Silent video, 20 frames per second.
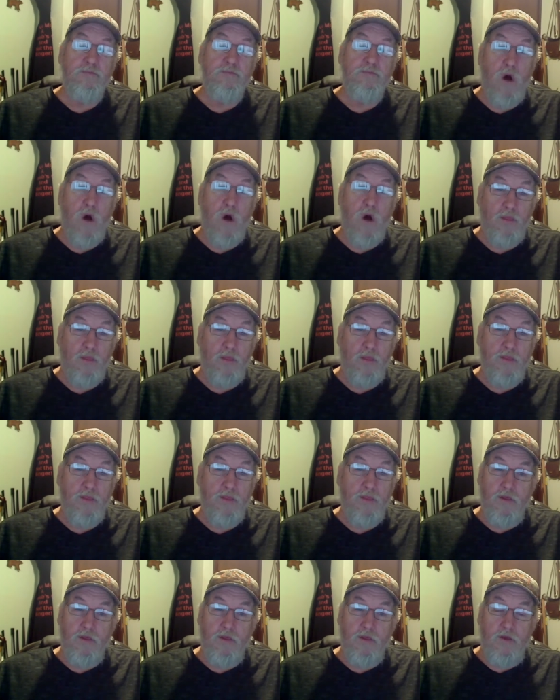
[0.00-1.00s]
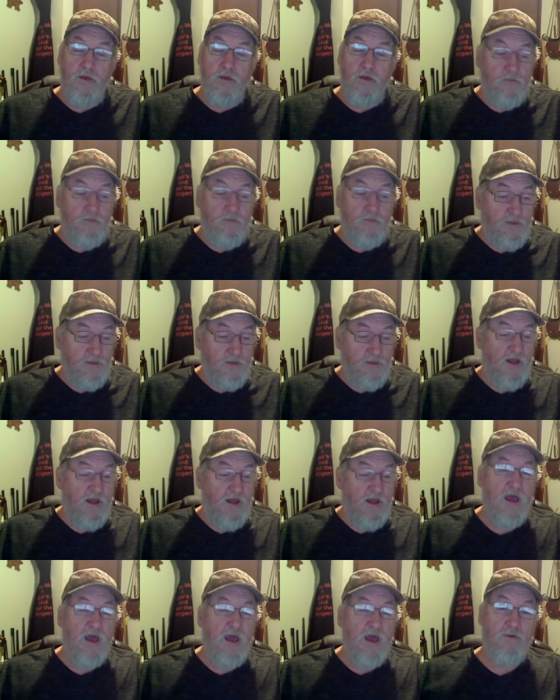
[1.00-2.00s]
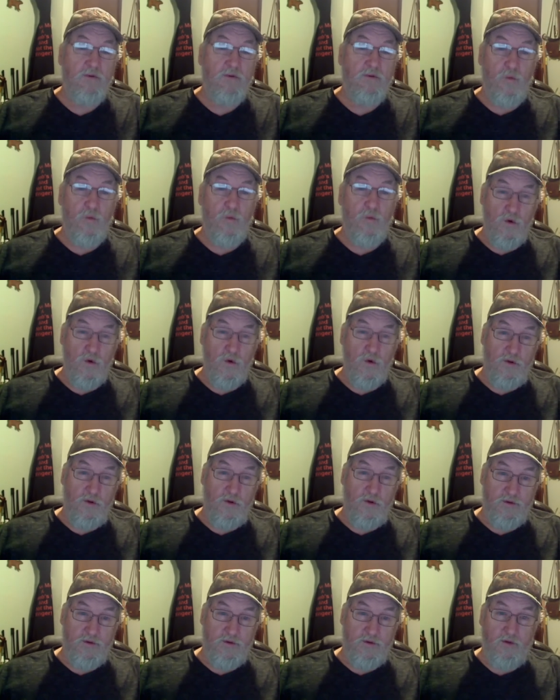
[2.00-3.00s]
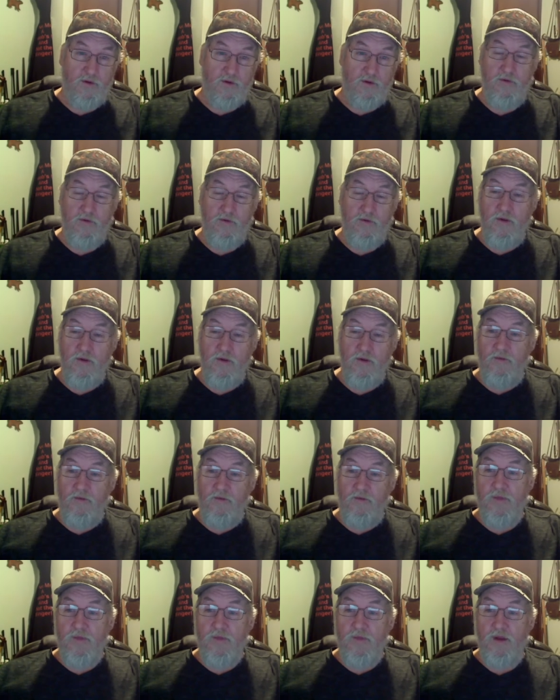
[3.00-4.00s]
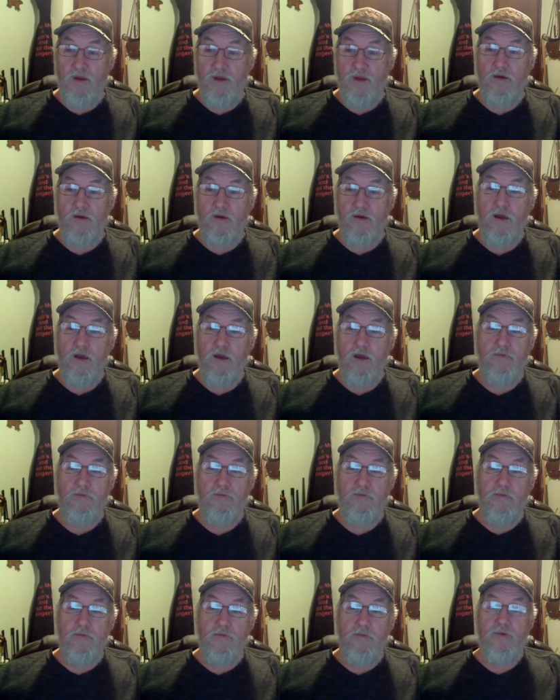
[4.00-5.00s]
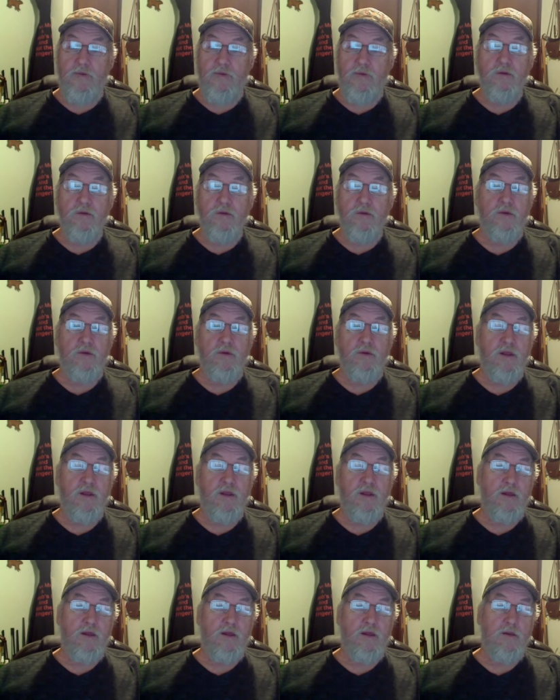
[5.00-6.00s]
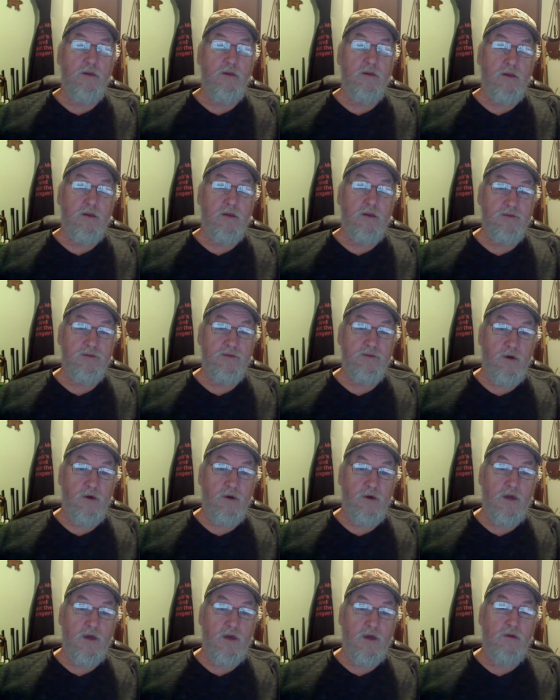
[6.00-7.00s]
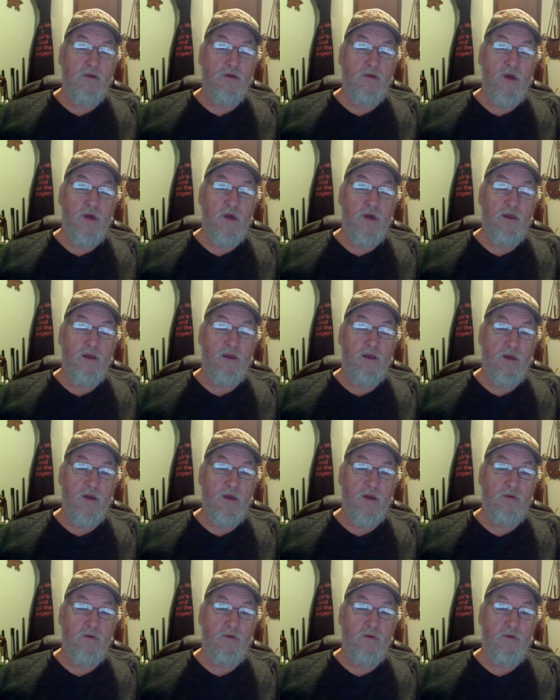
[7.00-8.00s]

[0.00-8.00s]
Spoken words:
month and a half was real tough. I mean, if I knew somebody that smoked, I'd go hang around them